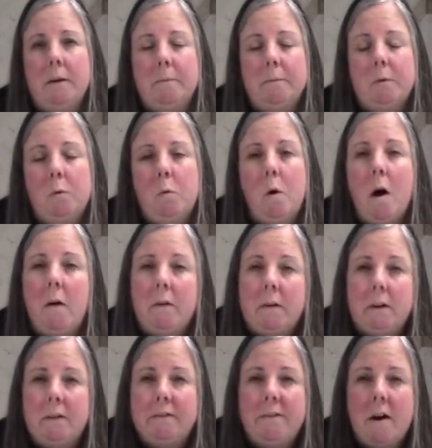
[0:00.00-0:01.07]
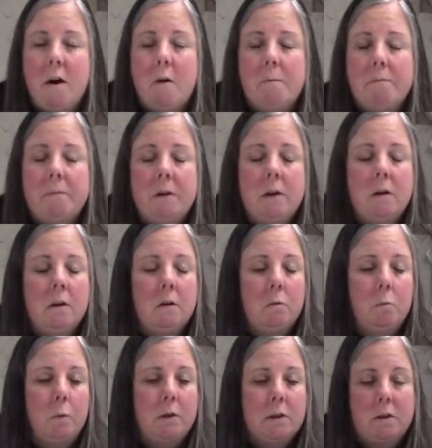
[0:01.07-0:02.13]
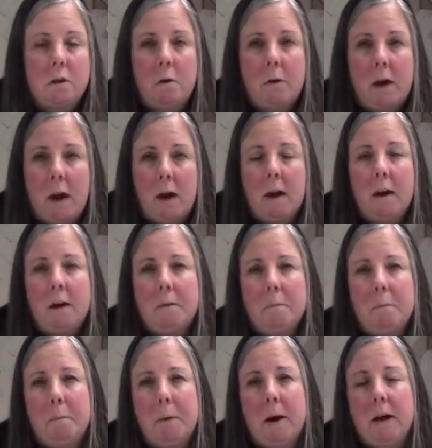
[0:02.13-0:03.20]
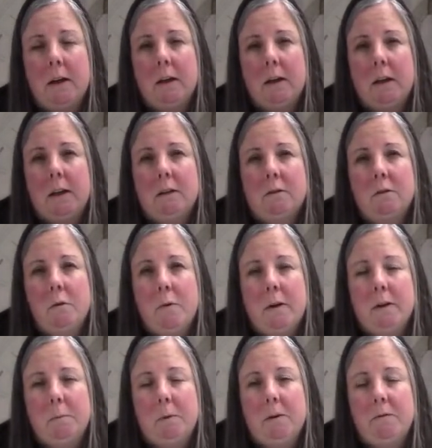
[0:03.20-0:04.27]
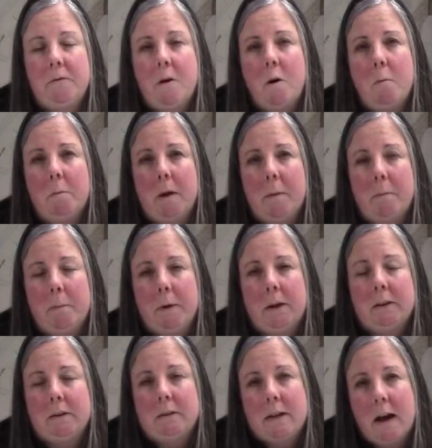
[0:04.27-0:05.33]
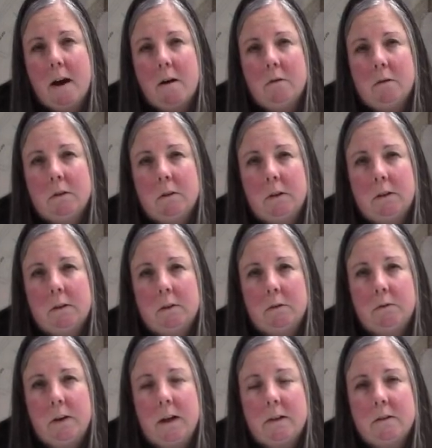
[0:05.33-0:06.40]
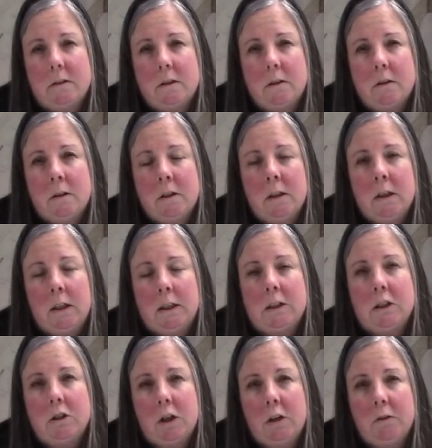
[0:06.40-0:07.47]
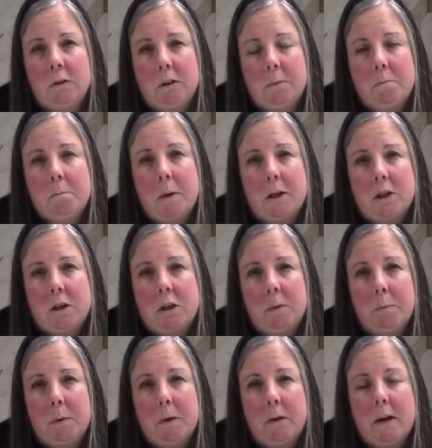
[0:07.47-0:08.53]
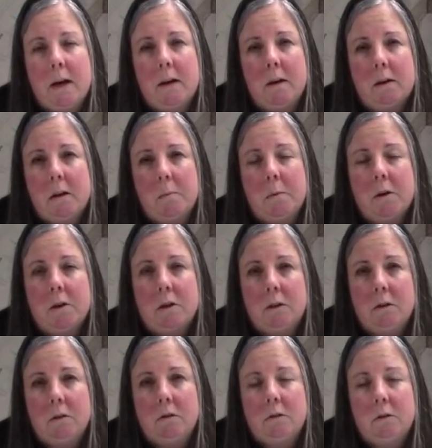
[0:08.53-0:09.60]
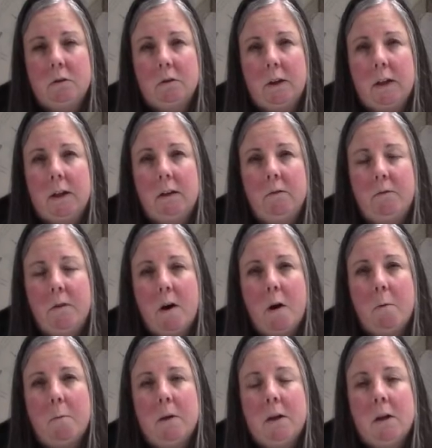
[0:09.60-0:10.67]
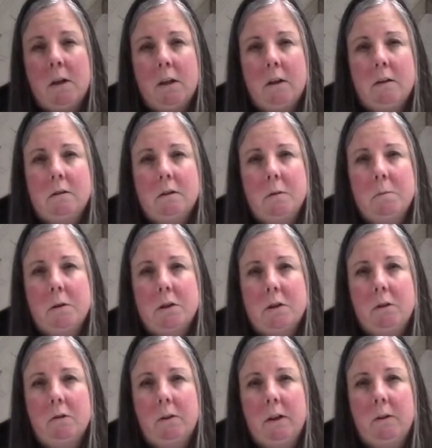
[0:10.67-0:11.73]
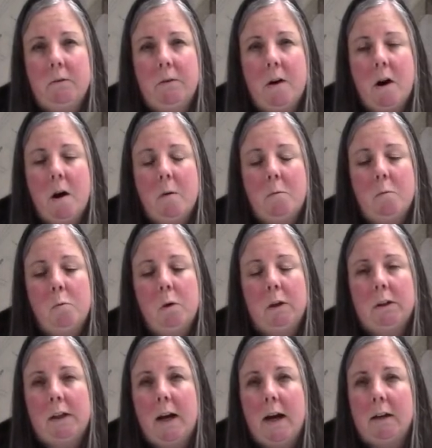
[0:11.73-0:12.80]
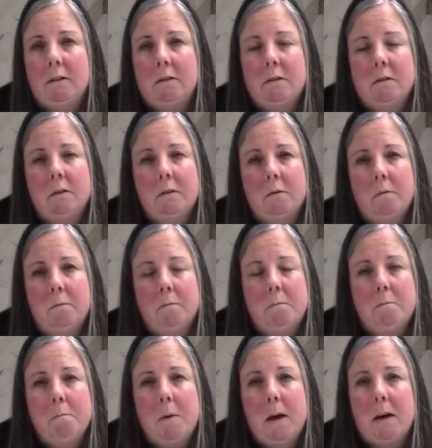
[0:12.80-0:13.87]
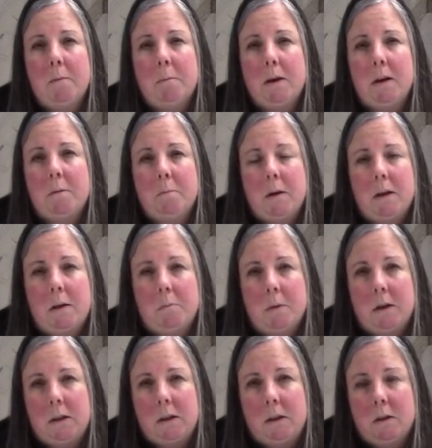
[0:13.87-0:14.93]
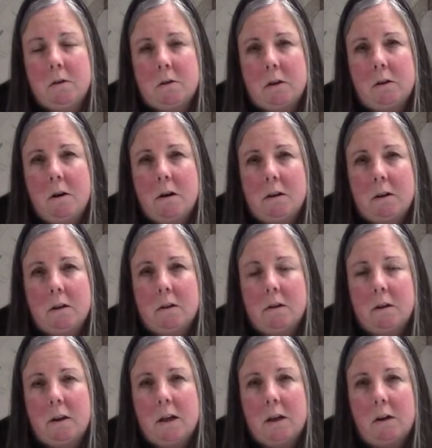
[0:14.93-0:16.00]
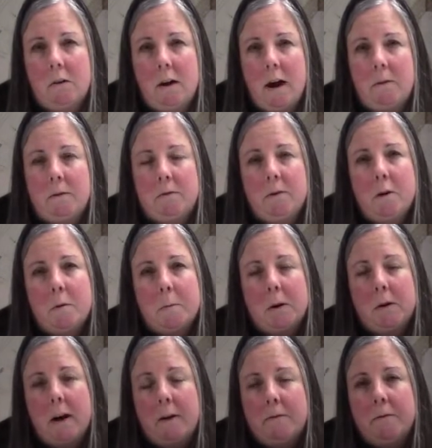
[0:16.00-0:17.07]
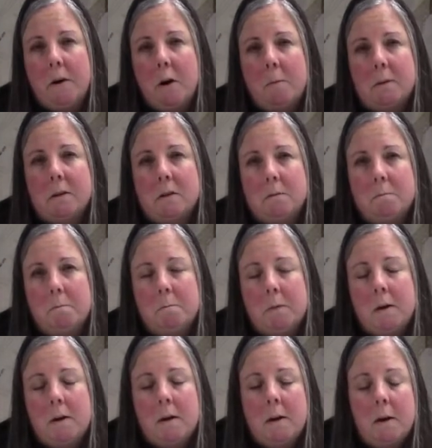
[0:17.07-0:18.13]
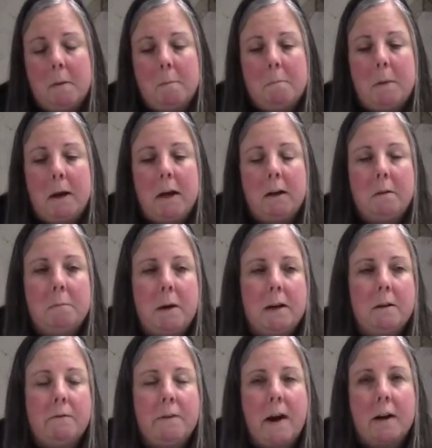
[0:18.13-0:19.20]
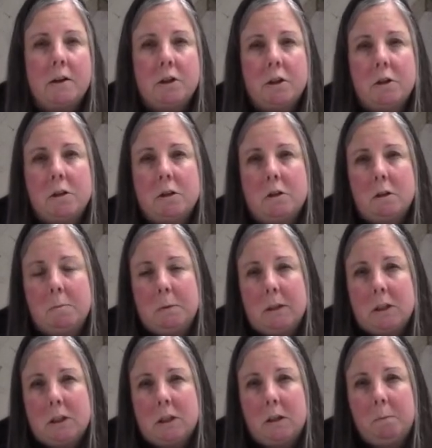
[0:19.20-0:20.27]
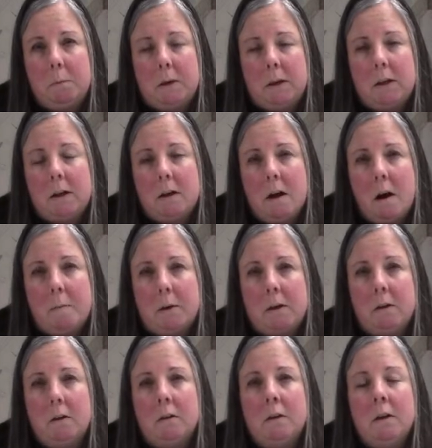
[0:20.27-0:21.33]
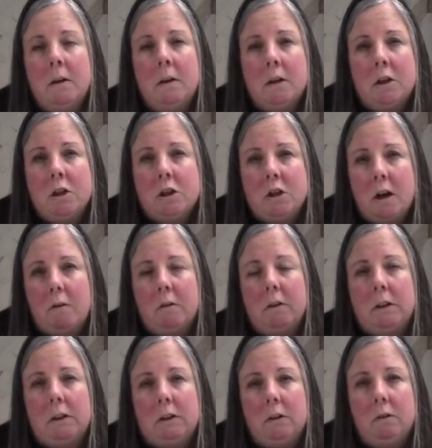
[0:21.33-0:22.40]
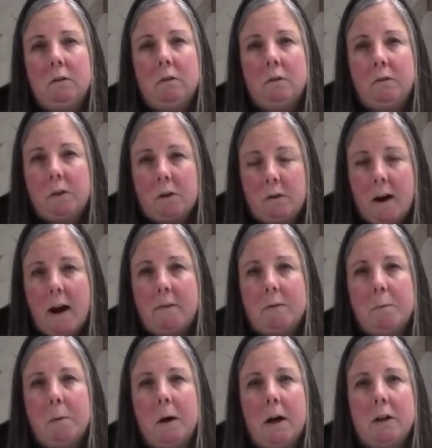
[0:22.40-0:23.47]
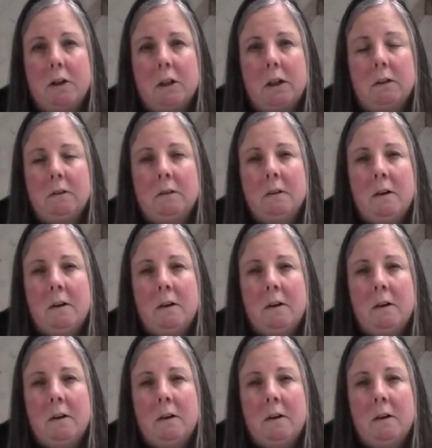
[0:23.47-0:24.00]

quality foam, which is okay, but it's going to be a foam that breaks down a little faster. It's generally much cheaper than a commercial grade foam. This commercial grade foam will last many, many, many, many years longer than a craft foam. Craft foam is just made and manufactured to be cheap, economical, generally used for craft projects,